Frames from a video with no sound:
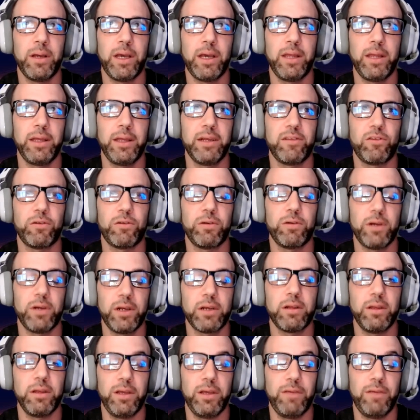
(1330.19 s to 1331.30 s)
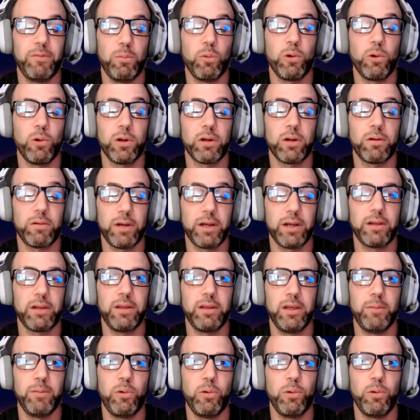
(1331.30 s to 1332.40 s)
I think it's even more
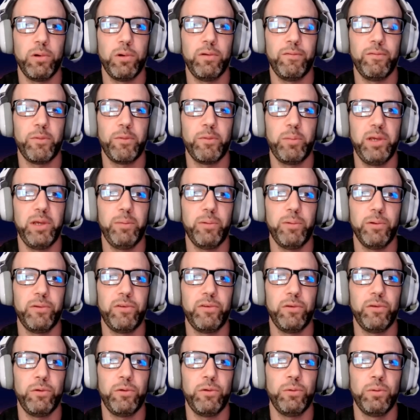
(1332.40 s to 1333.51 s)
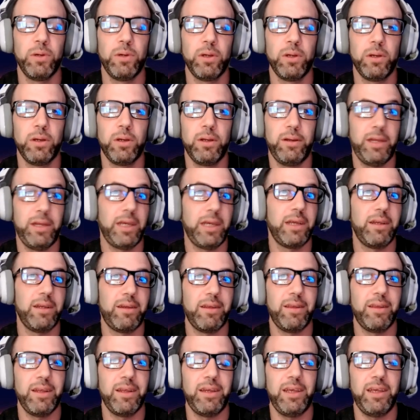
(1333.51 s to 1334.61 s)
critically important for people to dig
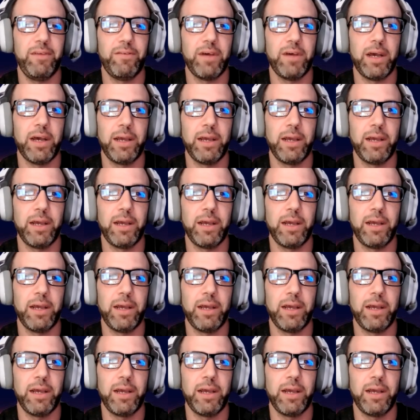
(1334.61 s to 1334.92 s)
into the DeFi.